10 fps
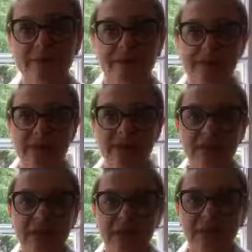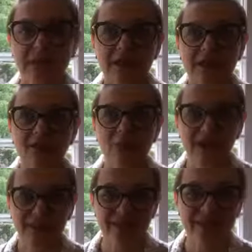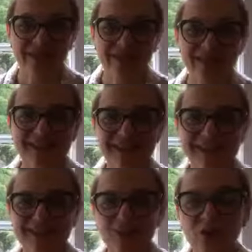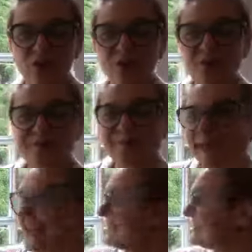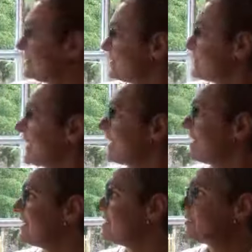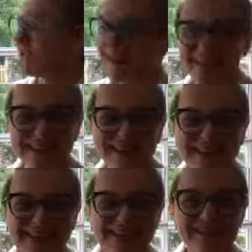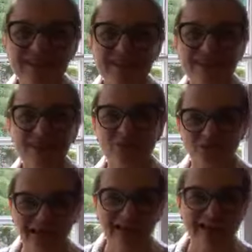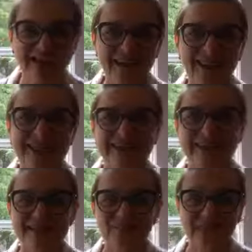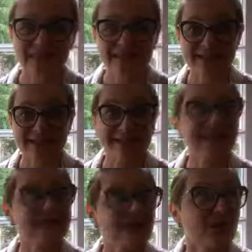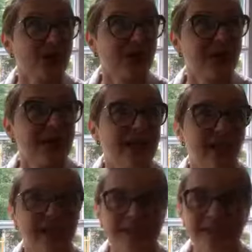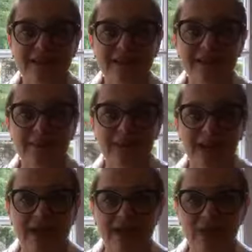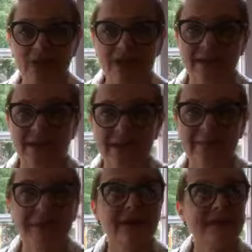but the weather is so bad today. It's raining, it's really gray, and it's pretty sad. So, and in the place where I am,